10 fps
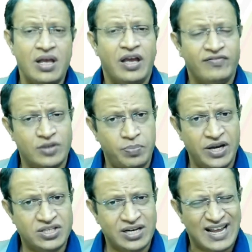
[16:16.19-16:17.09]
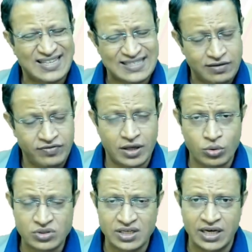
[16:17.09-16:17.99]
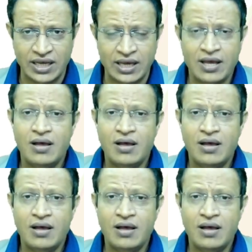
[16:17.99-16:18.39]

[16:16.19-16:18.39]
If the patient has severe OCD,